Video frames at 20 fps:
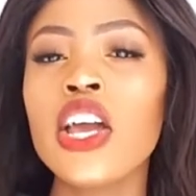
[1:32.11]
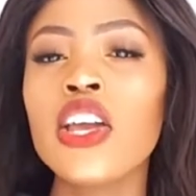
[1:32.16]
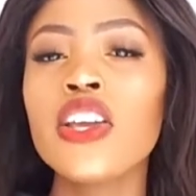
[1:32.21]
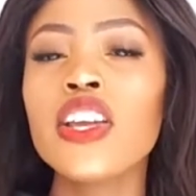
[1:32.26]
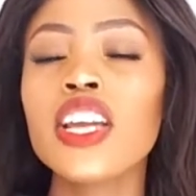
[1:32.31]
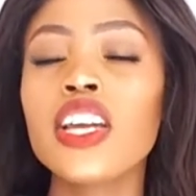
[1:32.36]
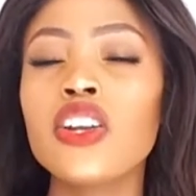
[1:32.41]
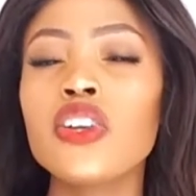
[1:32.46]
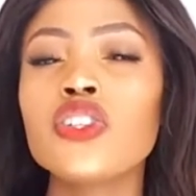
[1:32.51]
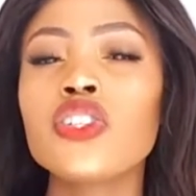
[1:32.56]

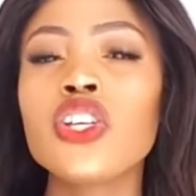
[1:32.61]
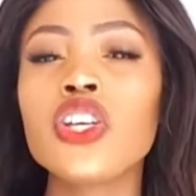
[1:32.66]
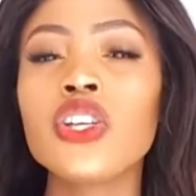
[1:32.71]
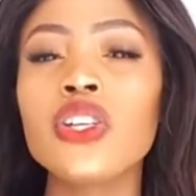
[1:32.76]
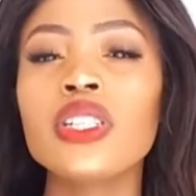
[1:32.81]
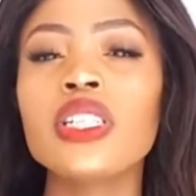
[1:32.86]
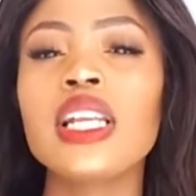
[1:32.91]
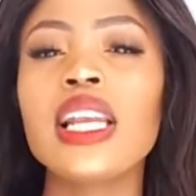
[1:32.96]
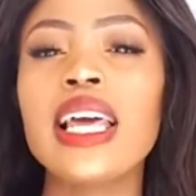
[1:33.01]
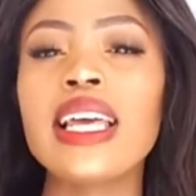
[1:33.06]
You can also
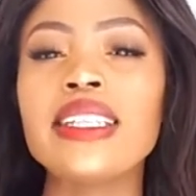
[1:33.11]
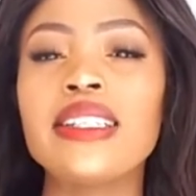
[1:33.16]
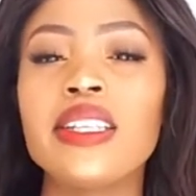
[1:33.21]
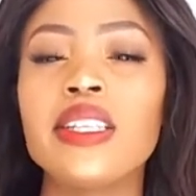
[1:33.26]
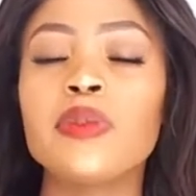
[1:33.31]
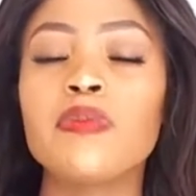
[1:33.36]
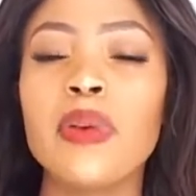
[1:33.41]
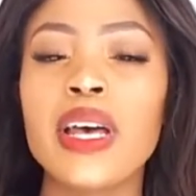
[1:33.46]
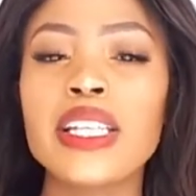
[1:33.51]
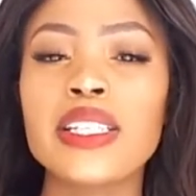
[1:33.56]
utilize
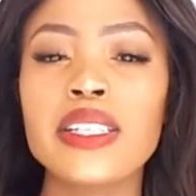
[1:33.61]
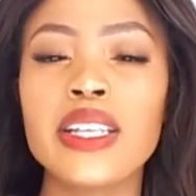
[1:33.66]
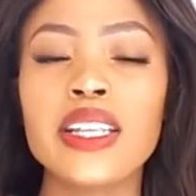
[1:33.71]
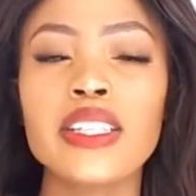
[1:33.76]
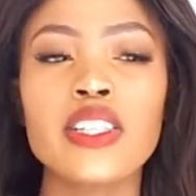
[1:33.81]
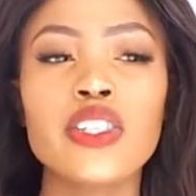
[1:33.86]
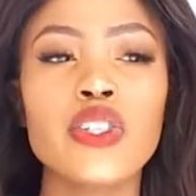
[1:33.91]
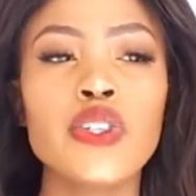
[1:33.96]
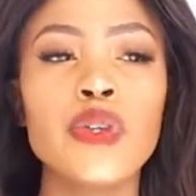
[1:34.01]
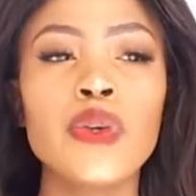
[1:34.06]
these
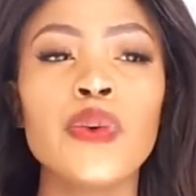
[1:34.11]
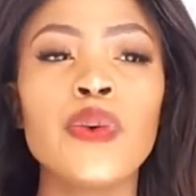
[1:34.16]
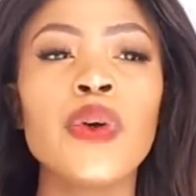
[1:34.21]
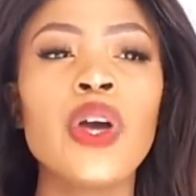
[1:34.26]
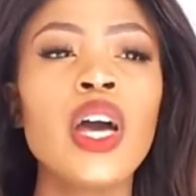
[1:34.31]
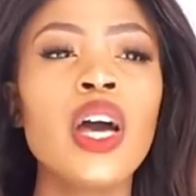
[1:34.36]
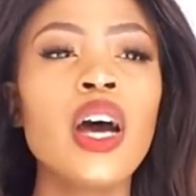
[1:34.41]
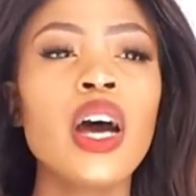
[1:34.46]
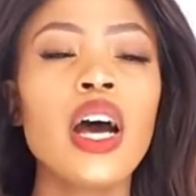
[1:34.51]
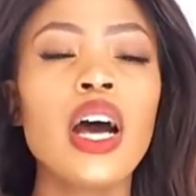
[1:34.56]
baskets to
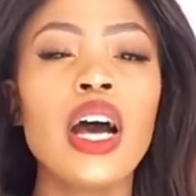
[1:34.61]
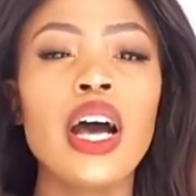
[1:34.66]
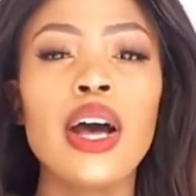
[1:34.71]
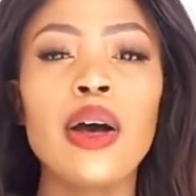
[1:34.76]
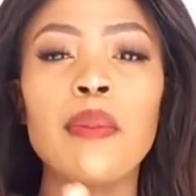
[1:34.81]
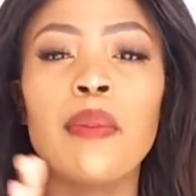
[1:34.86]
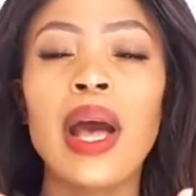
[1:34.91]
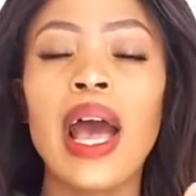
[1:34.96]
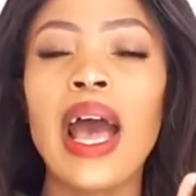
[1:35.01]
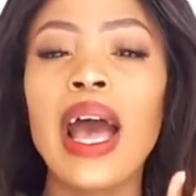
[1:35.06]

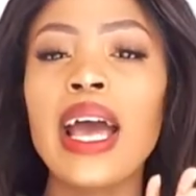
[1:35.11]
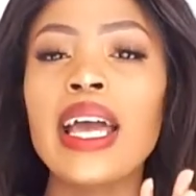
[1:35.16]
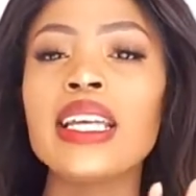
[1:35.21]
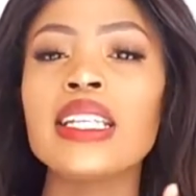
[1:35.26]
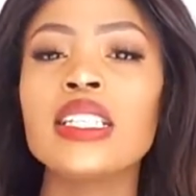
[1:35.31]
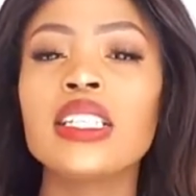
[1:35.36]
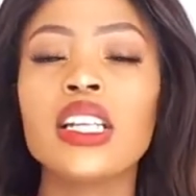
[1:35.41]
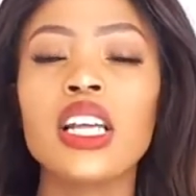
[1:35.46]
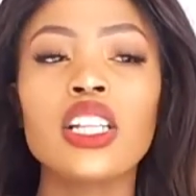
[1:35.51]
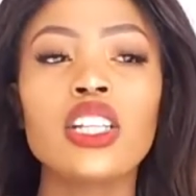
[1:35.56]

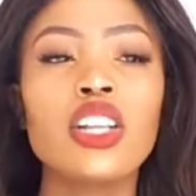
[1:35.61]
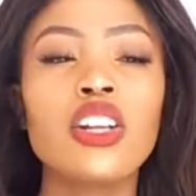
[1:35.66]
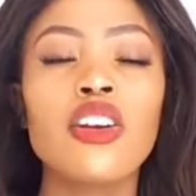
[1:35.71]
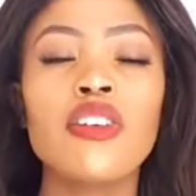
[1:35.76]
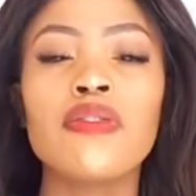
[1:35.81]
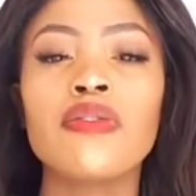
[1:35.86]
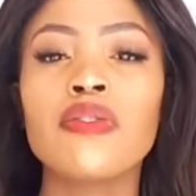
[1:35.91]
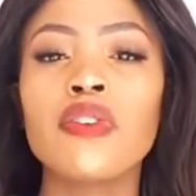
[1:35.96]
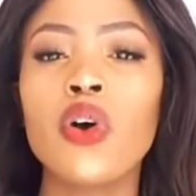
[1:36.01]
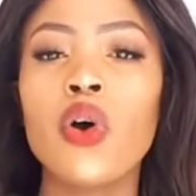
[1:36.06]
hide a lot
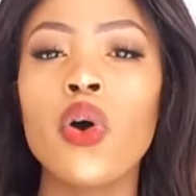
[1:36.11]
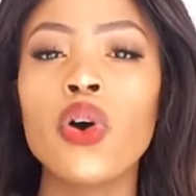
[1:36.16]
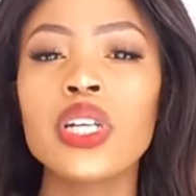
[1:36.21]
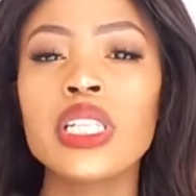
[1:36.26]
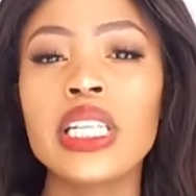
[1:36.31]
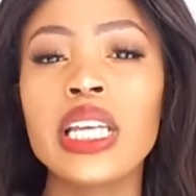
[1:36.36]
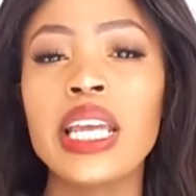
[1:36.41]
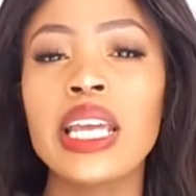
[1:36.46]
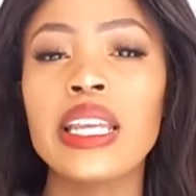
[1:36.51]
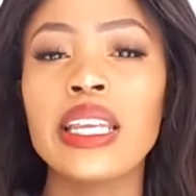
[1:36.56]
of
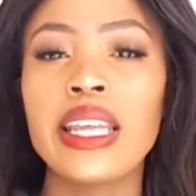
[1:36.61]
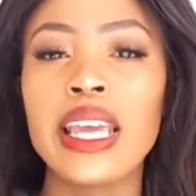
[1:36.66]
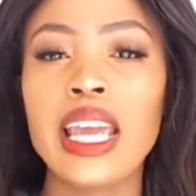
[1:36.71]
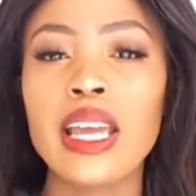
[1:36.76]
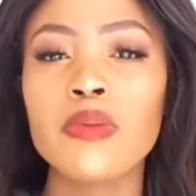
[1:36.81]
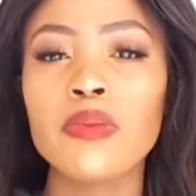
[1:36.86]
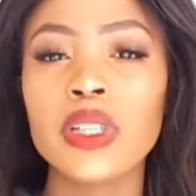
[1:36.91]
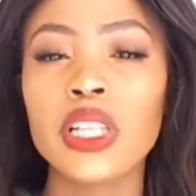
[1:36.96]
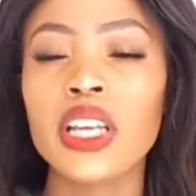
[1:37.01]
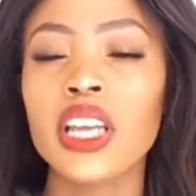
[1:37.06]
cording and
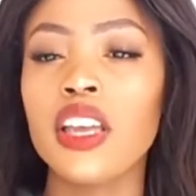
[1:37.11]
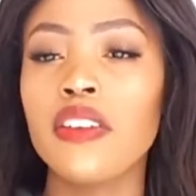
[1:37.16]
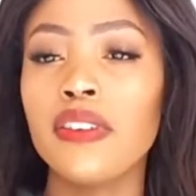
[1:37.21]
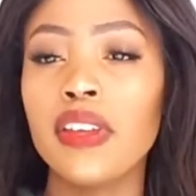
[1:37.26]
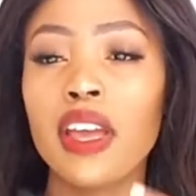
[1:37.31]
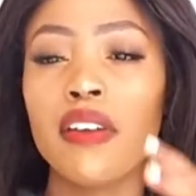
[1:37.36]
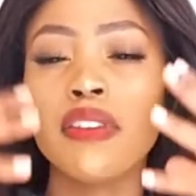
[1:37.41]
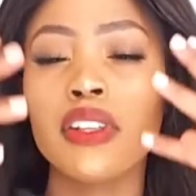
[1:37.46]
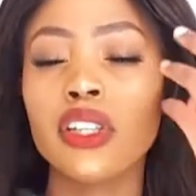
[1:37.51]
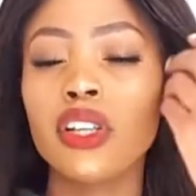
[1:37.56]
cabling. If
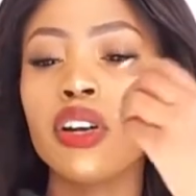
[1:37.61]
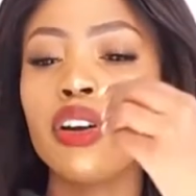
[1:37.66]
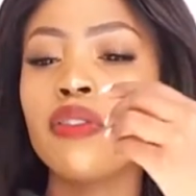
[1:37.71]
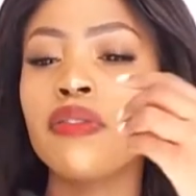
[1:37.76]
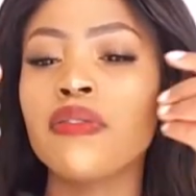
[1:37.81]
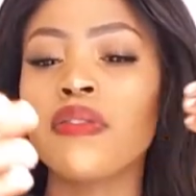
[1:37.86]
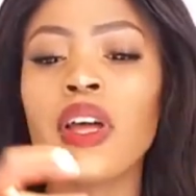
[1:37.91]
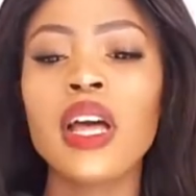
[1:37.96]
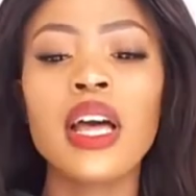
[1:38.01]
you have a lot of